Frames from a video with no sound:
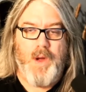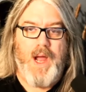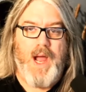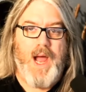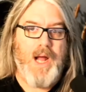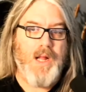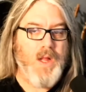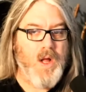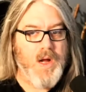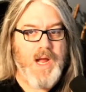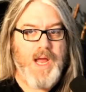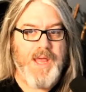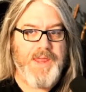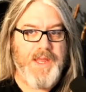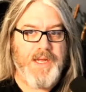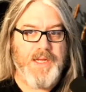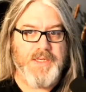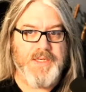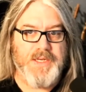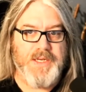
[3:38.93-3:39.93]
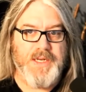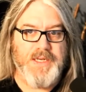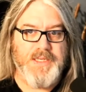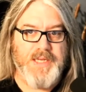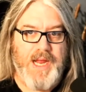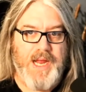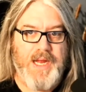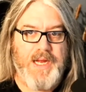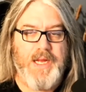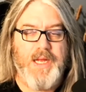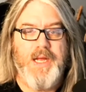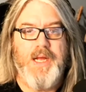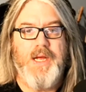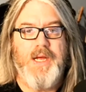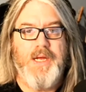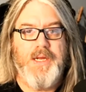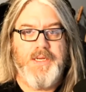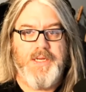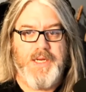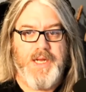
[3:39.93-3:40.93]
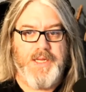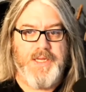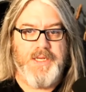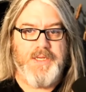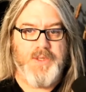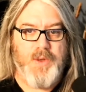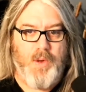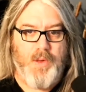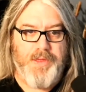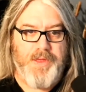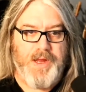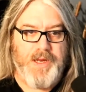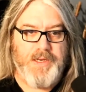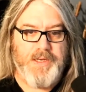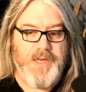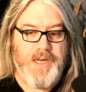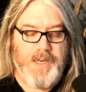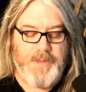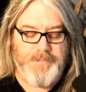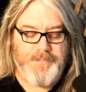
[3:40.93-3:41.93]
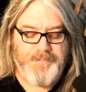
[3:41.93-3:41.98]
how long I think it's going to take to get this whole thing done.